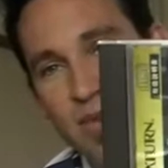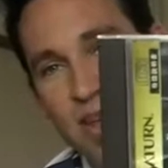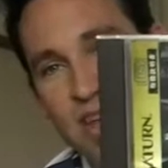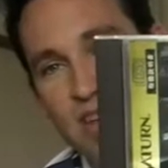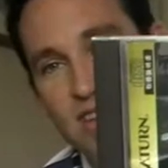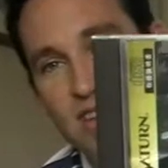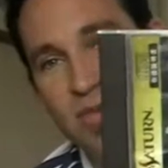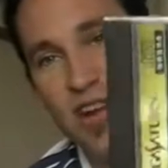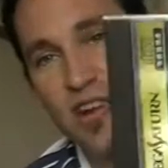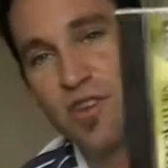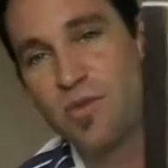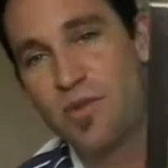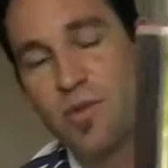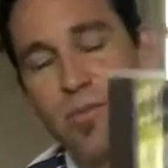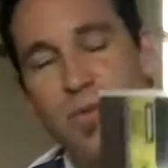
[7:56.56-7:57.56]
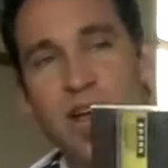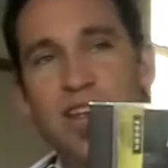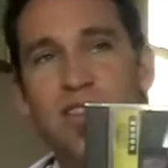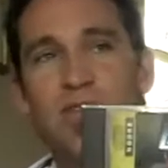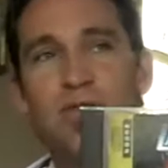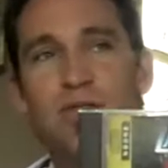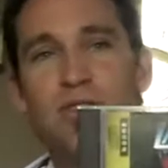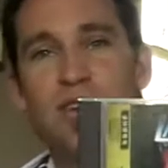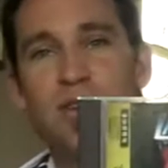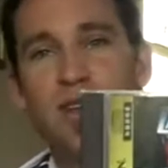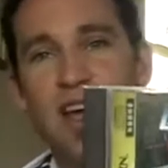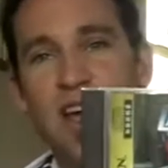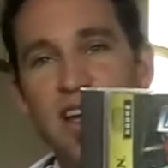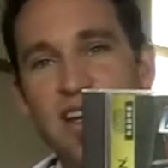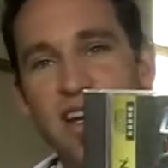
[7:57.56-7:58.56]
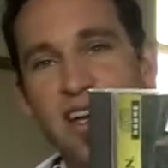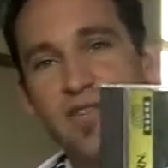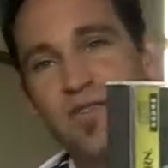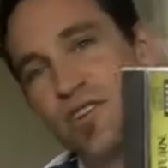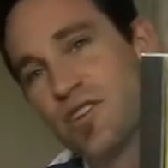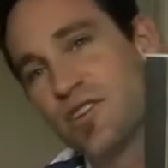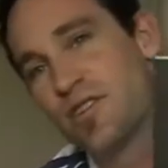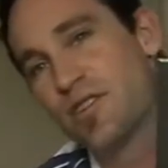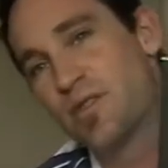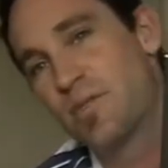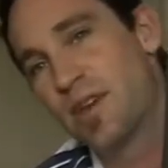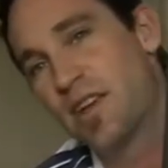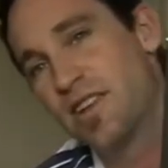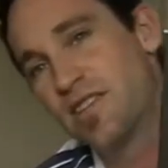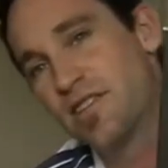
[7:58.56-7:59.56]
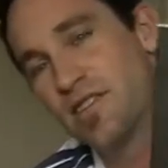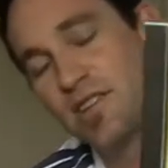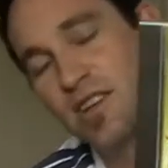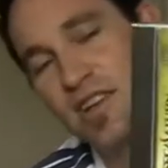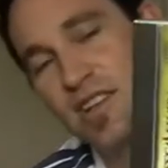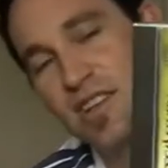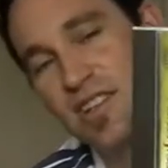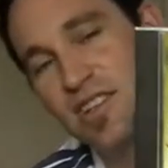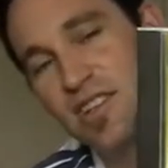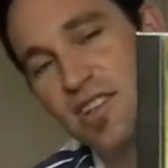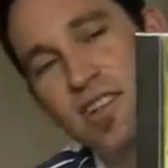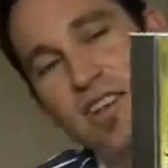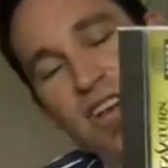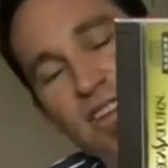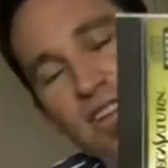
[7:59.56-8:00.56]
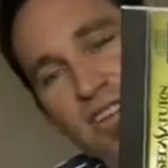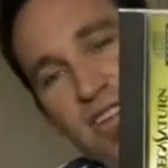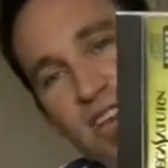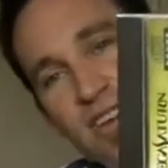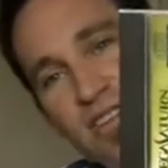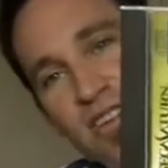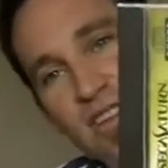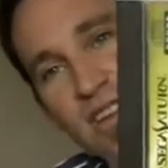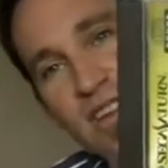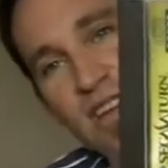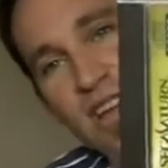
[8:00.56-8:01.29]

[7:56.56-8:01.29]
played it so much. I remember playing through the arcade version on the PS2 collection that's out there.